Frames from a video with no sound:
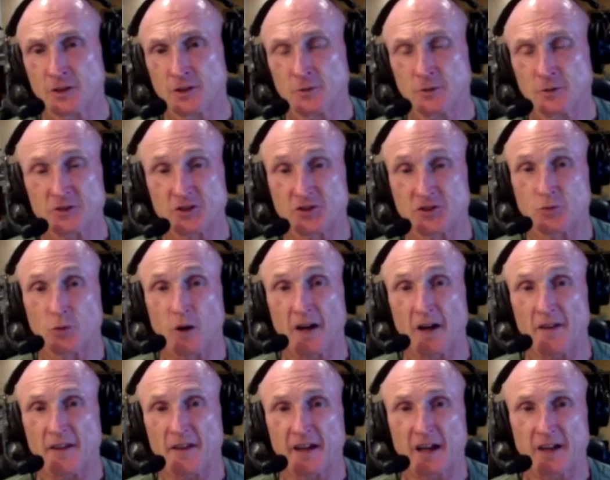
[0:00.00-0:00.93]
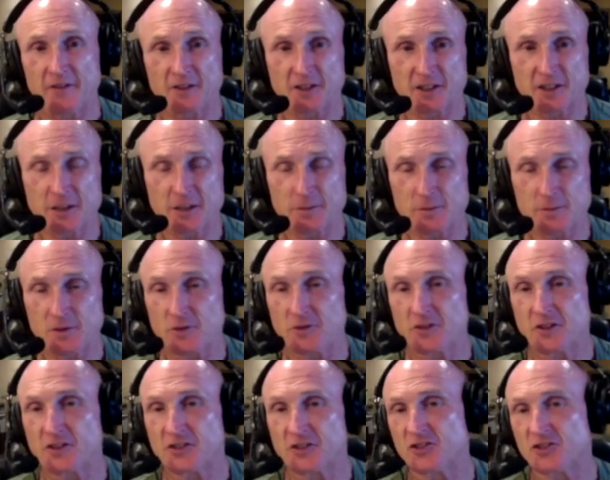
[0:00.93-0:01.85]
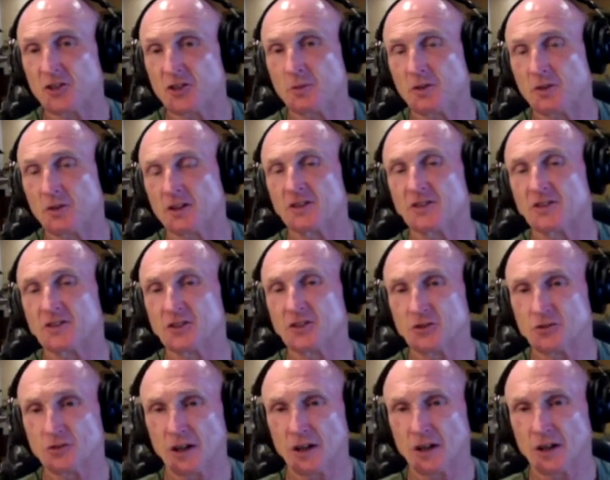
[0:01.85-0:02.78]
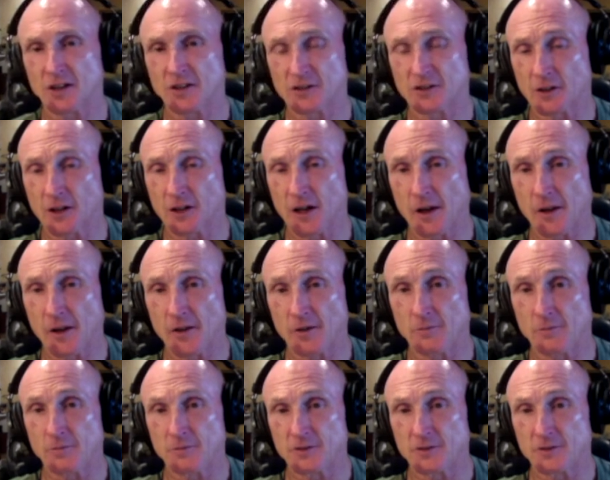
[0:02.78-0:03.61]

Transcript: which is why they have to keep using stimulants and drugs, a lot of them,